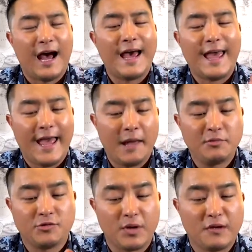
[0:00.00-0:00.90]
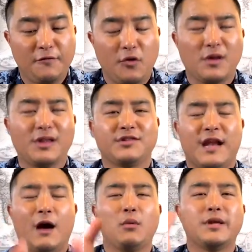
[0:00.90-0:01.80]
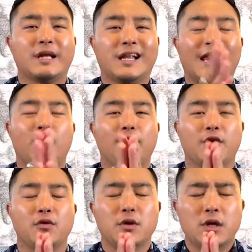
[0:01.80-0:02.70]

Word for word: I am springing forward. Listen, I want to declare over you.